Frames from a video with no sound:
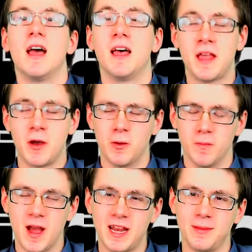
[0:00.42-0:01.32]
Hello,
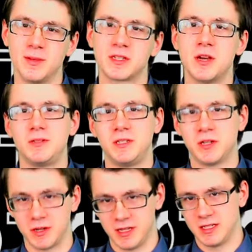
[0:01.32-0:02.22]
my name is Coty
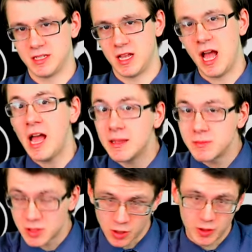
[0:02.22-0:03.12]
Ternes. I am
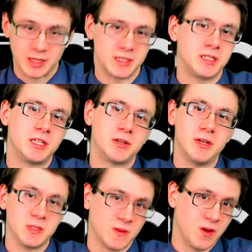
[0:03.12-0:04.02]
starting a
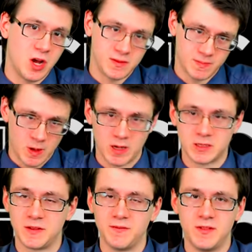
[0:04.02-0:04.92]
series of
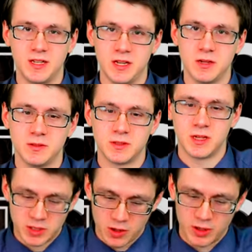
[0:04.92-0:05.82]
unboxing
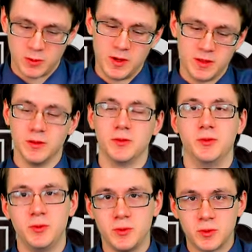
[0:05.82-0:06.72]
videos, starting with
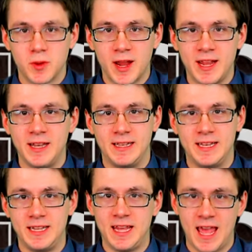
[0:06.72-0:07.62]
Lootcrate
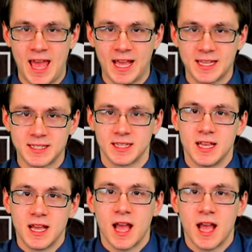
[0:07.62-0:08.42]
D X.